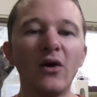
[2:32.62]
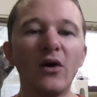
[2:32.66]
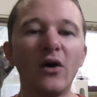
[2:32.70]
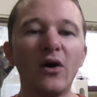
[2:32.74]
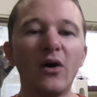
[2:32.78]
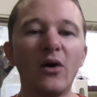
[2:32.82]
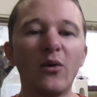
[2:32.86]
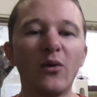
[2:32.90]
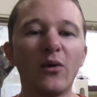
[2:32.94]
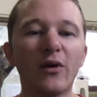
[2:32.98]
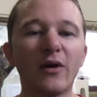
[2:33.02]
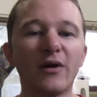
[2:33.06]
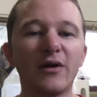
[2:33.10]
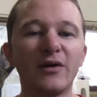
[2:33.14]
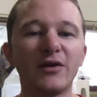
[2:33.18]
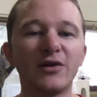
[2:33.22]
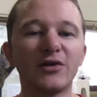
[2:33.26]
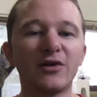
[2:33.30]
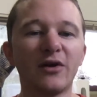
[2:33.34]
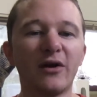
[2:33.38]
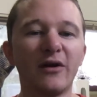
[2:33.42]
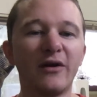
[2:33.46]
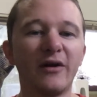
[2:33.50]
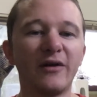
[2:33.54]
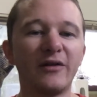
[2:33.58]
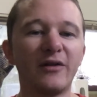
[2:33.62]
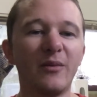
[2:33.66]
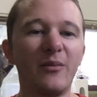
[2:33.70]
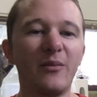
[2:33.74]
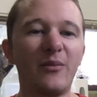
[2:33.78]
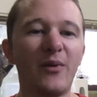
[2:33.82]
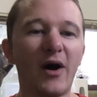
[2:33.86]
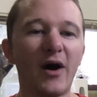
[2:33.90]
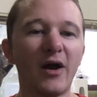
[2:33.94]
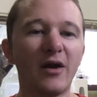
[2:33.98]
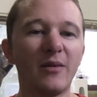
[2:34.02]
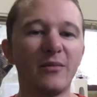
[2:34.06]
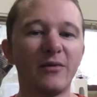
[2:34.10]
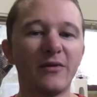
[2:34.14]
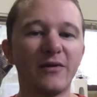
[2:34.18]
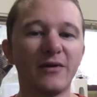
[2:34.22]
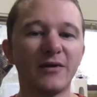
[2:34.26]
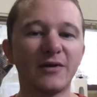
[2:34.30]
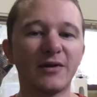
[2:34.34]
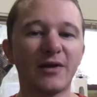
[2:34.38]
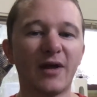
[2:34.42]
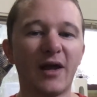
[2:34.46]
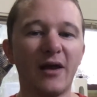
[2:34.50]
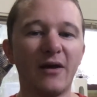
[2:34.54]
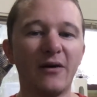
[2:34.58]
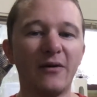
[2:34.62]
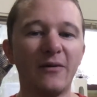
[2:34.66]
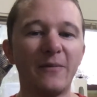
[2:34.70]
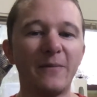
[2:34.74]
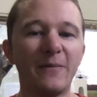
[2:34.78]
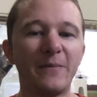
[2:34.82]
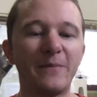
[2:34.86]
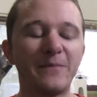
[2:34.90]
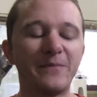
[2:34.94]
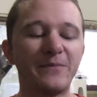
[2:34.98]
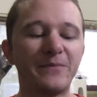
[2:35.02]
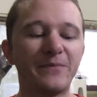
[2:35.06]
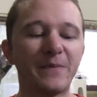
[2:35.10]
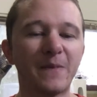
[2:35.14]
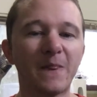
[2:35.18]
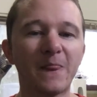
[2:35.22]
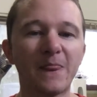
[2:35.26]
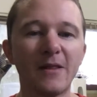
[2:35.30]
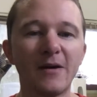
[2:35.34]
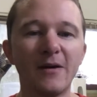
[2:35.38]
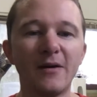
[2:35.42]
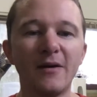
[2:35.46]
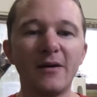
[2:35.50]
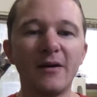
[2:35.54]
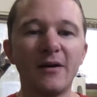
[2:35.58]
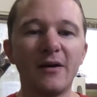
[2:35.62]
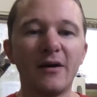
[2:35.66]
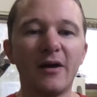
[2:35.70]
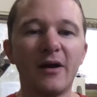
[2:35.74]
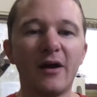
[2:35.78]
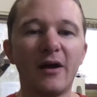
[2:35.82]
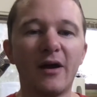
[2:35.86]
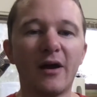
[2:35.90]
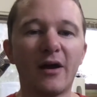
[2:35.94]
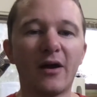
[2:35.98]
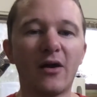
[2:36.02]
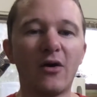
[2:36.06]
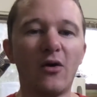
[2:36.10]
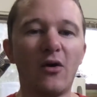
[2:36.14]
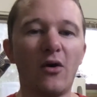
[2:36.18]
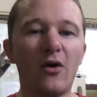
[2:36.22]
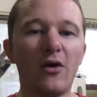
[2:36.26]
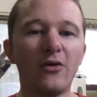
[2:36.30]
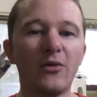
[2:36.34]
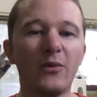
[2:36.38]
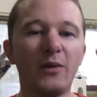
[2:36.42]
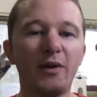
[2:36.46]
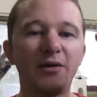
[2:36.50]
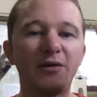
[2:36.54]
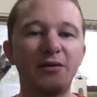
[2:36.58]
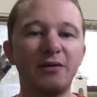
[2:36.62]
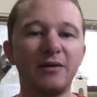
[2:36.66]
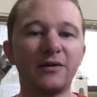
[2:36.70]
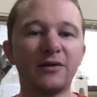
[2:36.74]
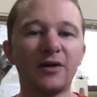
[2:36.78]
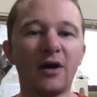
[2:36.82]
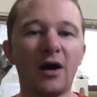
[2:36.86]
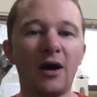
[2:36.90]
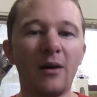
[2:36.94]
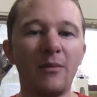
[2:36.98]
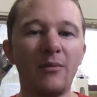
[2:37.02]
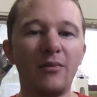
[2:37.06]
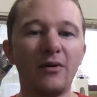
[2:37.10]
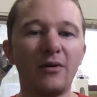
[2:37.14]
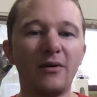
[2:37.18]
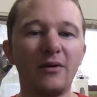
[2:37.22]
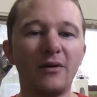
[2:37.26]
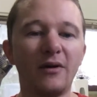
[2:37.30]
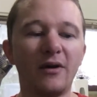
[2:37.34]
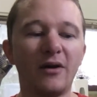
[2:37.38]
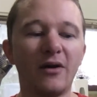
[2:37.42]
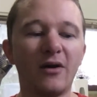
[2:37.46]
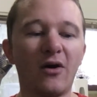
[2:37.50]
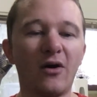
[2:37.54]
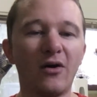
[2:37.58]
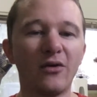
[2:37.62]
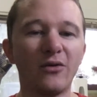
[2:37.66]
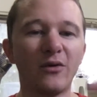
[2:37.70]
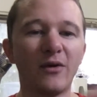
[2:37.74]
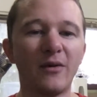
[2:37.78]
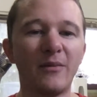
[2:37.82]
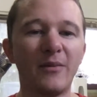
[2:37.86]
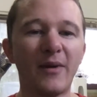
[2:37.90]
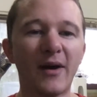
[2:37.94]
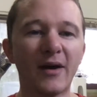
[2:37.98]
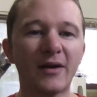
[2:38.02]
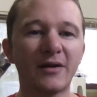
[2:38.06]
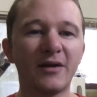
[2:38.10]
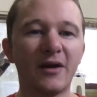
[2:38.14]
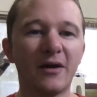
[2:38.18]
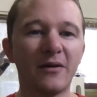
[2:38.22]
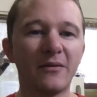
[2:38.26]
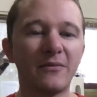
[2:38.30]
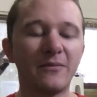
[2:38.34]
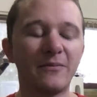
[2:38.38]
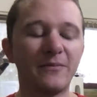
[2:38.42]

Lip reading: We're going to start at the bottom of the scale and go all the way to the top and all the way back down.